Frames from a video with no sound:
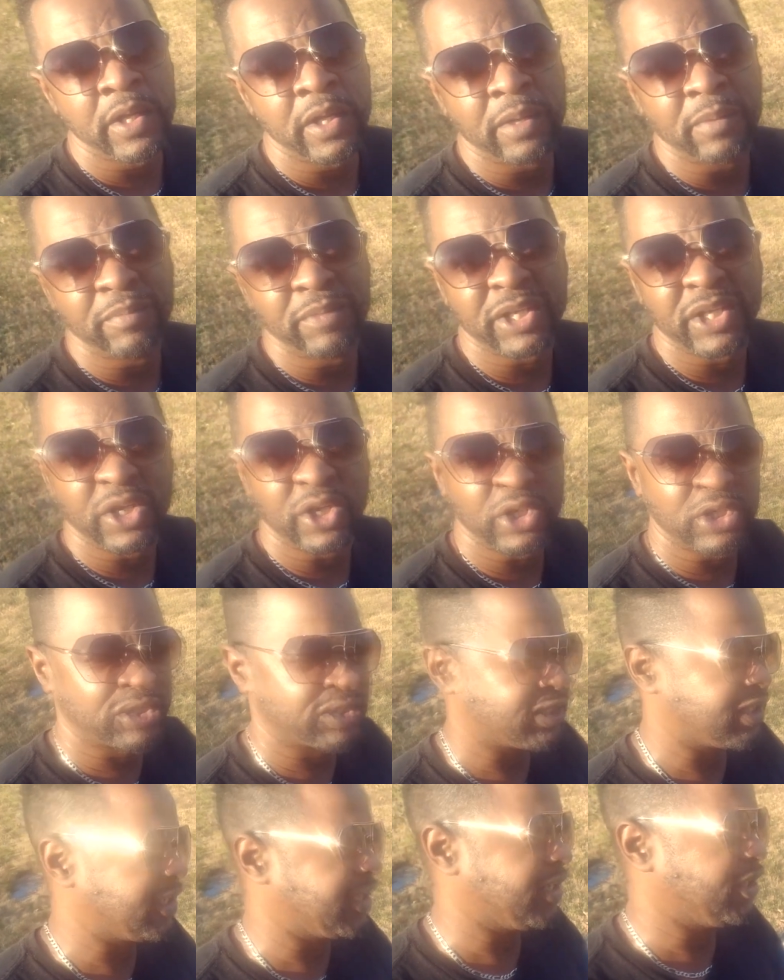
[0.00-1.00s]
because
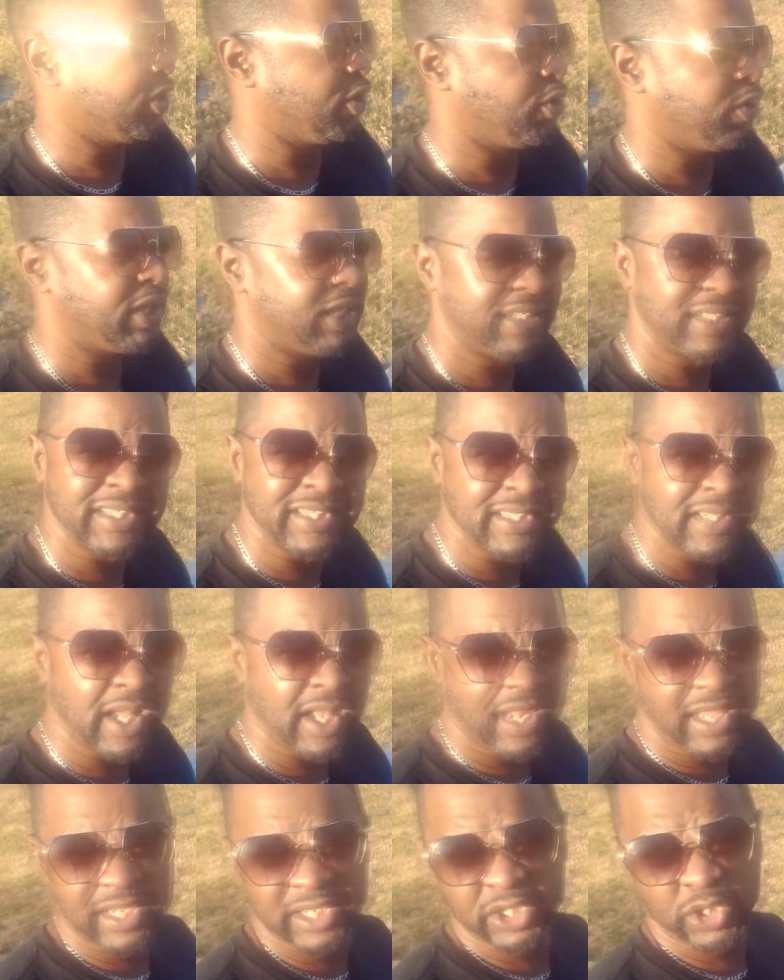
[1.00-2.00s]
your engine sound
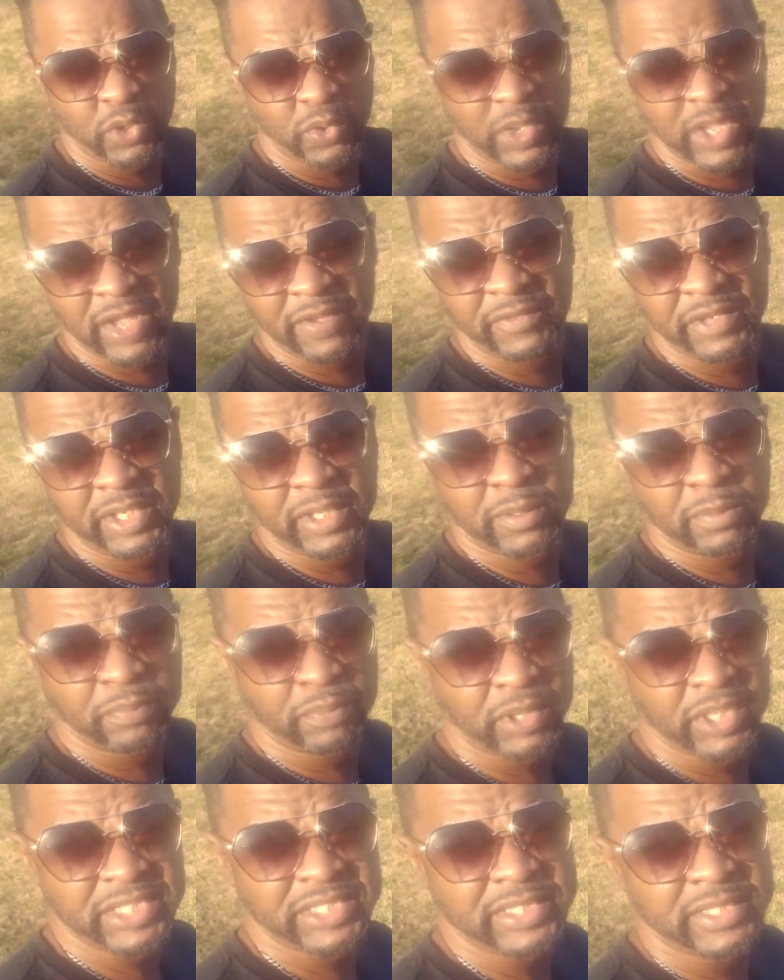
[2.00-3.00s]
like it don't have any
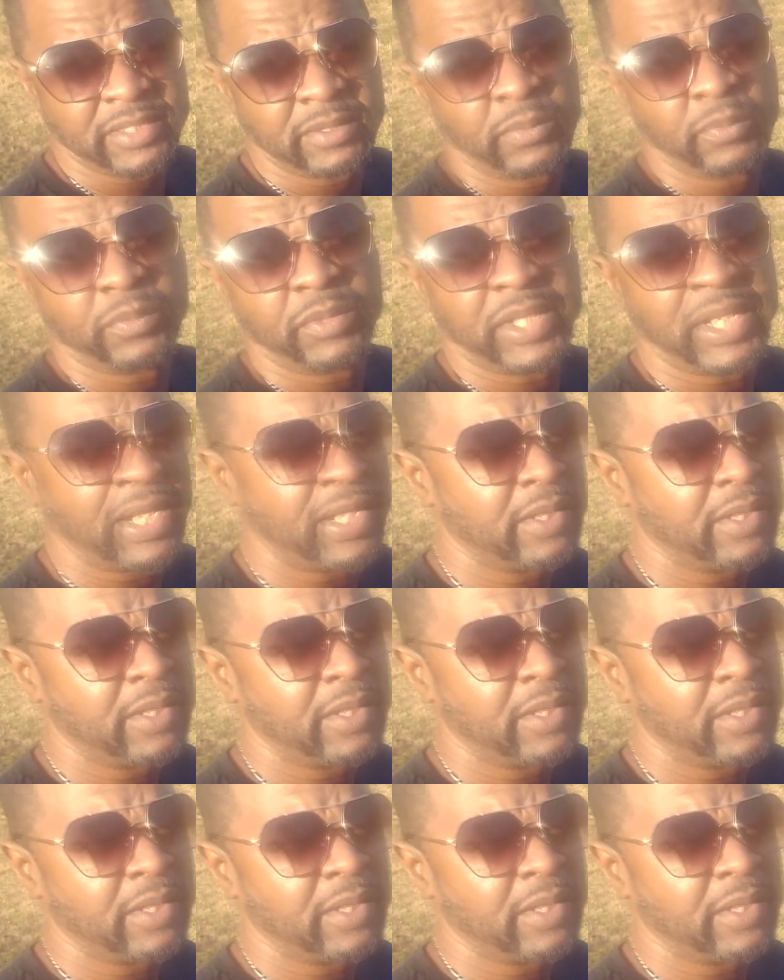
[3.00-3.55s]
compression that